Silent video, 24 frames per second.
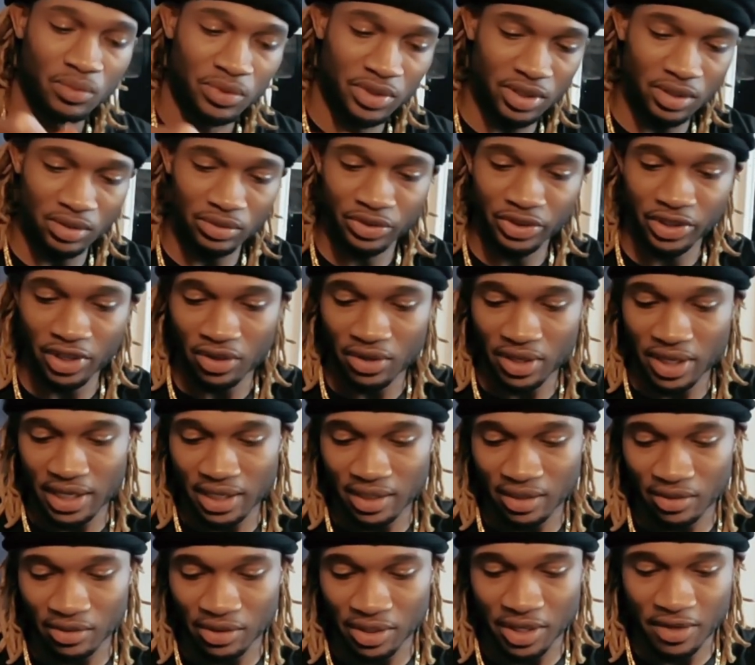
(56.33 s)
We're gonna throw
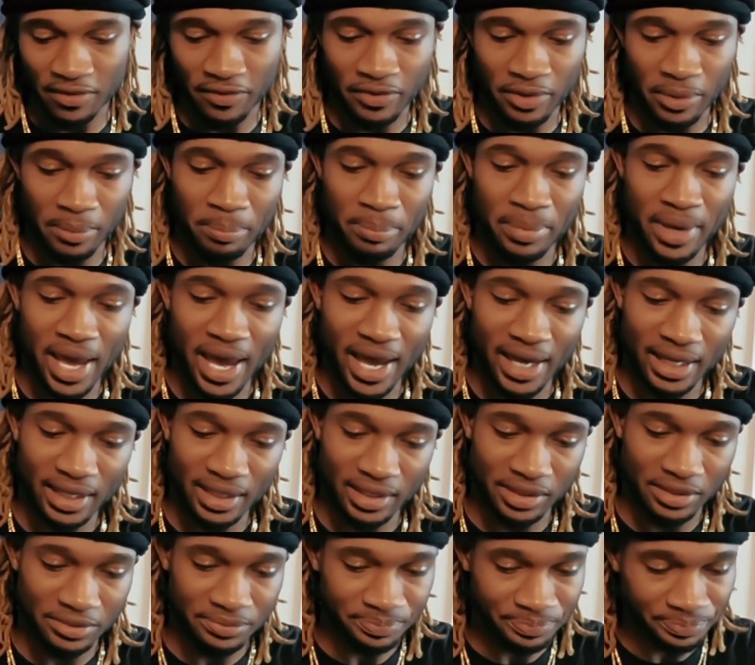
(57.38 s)
that on there for
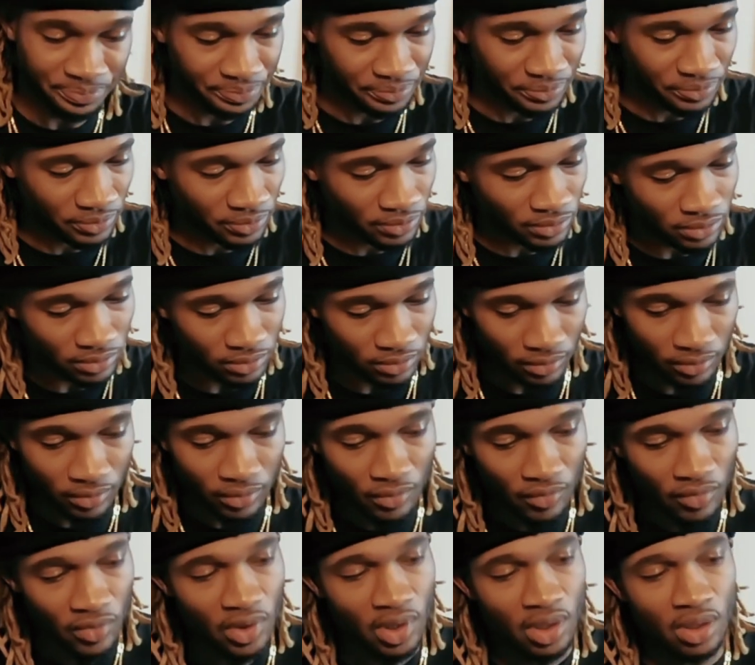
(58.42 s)
backing.
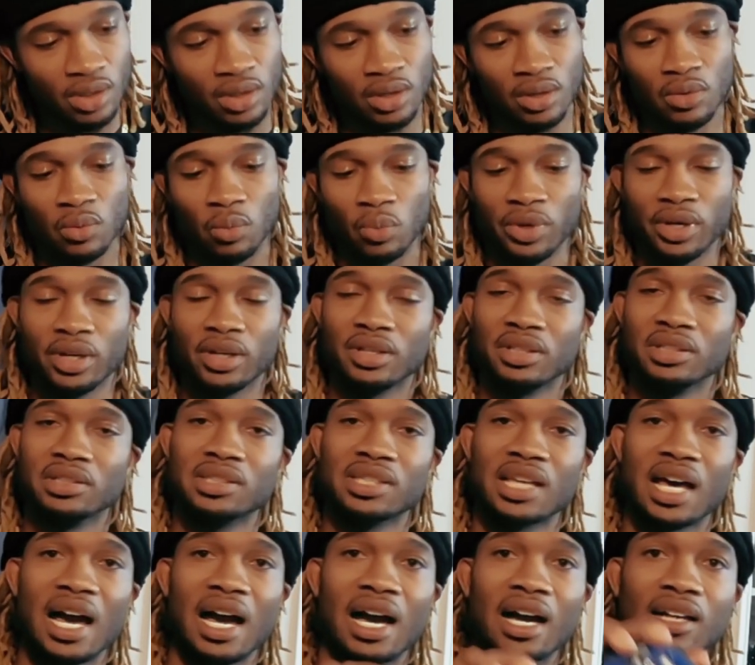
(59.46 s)
We're gonna
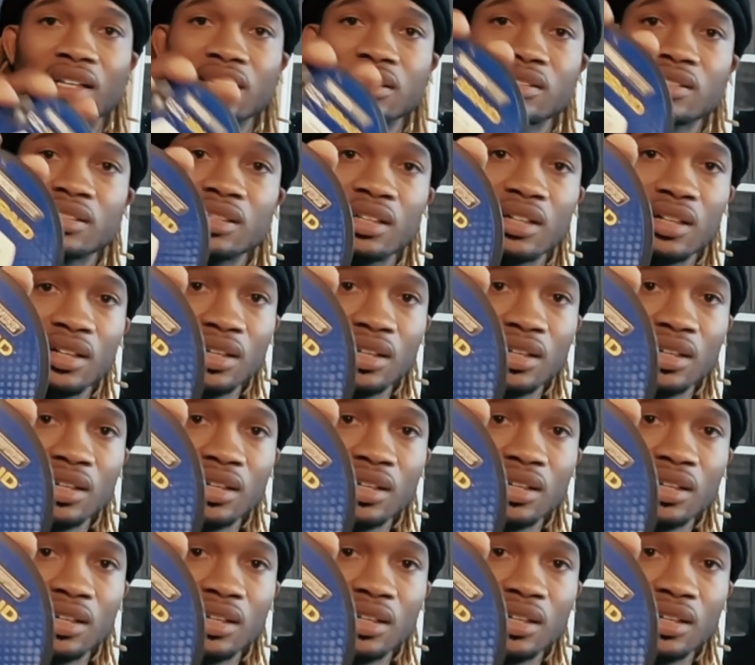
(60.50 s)
tie us